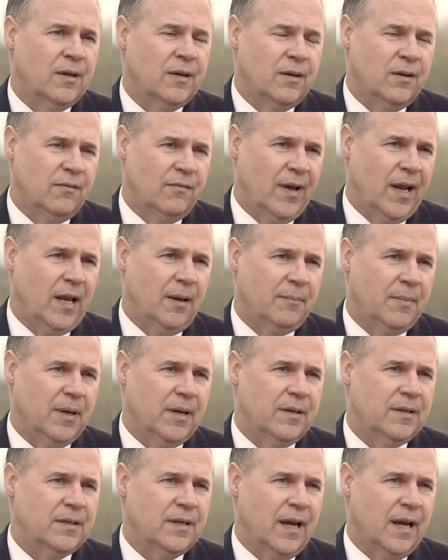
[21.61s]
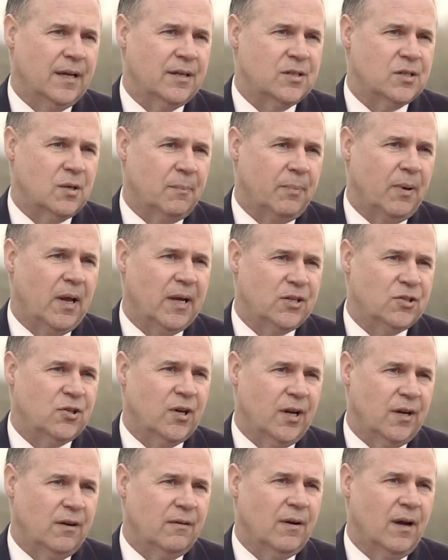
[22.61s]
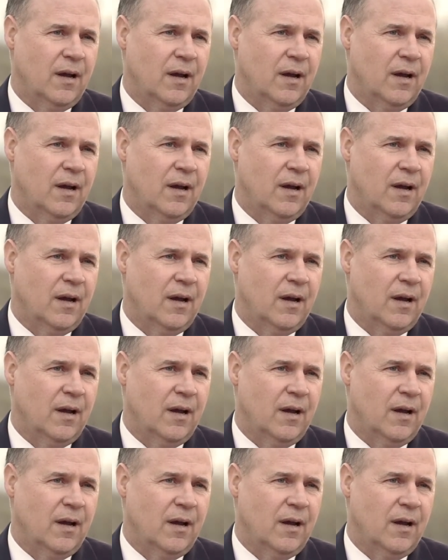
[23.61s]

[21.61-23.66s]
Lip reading: development and supply chain